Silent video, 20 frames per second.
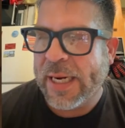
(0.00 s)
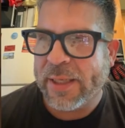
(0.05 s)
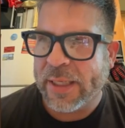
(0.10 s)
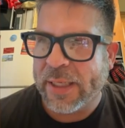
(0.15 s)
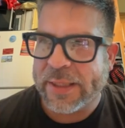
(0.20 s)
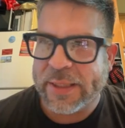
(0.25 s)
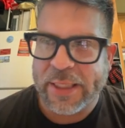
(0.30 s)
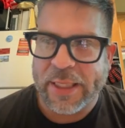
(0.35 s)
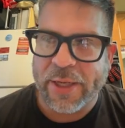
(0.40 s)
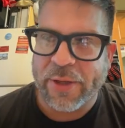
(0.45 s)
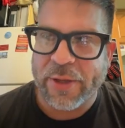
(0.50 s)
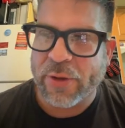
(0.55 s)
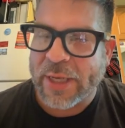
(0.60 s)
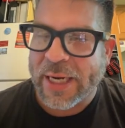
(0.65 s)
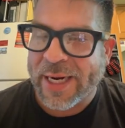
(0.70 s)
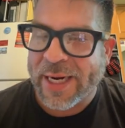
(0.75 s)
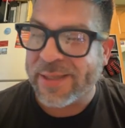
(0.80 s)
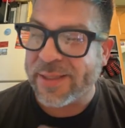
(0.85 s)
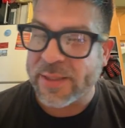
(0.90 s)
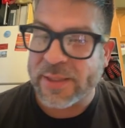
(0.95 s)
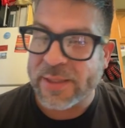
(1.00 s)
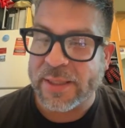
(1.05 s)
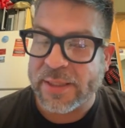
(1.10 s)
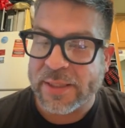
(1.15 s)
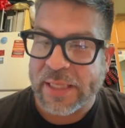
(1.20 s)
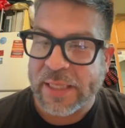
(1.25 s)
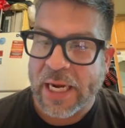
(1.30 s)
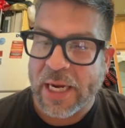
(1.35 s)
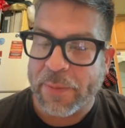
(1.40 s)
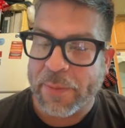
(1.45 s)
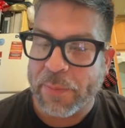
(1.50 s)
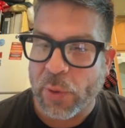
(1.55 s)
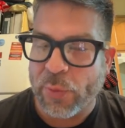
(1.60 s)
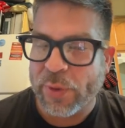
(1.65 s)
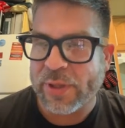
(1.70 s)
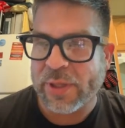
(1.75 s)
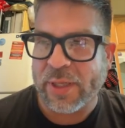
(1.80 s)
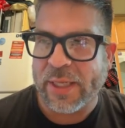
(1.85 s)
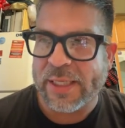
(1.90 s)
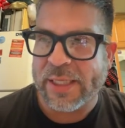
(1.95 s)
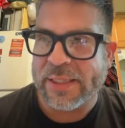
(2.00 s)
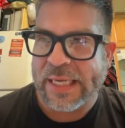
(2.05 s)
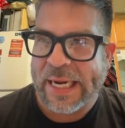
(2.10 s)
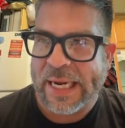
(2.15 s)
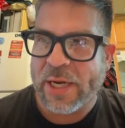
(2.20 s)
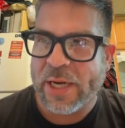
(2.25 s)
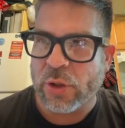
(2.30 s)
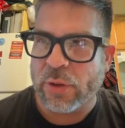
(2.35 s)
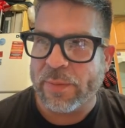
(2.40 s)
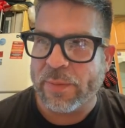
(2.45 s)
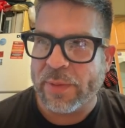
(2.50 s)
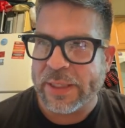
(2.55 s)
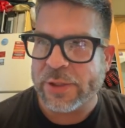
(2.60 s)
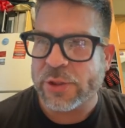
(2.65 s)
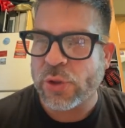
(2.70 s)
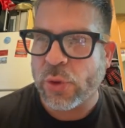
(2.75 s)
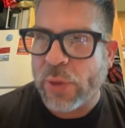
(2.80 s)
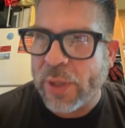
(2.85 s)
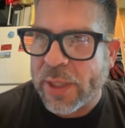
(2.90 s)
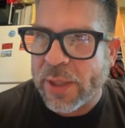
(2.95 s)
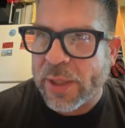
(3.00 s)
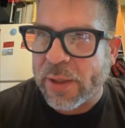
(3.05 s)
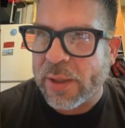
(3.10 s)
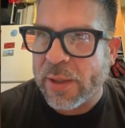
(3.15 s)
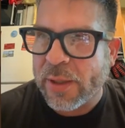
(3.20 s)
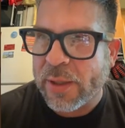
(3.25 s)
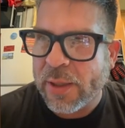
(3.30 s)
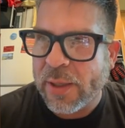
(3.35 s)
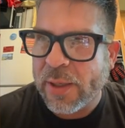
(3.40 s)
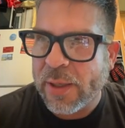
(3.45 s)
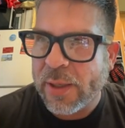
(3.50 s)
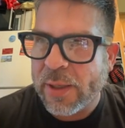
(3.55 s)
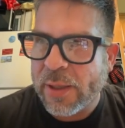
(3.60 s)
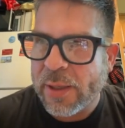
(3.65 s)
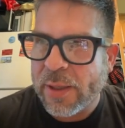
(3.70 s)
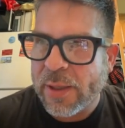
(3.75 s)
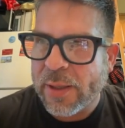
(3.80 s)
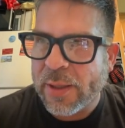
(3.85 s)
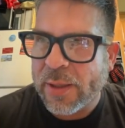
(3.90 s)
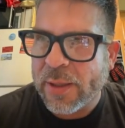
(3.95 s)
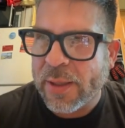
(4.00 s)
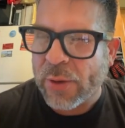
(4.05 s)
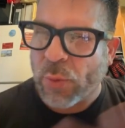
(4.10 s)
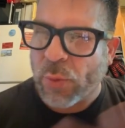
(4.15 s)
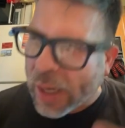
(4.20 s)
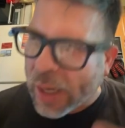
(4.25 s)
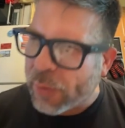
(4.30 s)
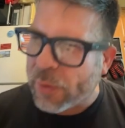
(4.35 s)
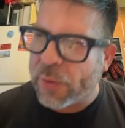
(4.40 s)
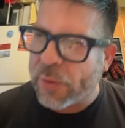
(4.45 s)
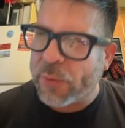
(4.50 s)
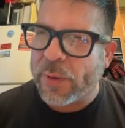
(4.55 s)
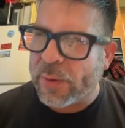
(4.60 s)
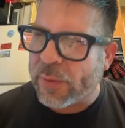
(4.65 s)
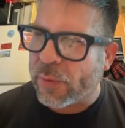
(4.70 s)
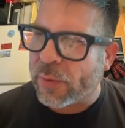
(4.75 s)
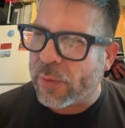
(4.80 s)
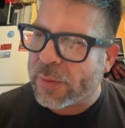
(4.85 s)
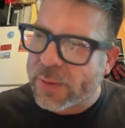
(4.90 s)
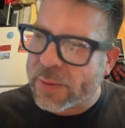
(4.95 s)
and like the other guy does the same but with less angle, but he's quicker. Like, why would we?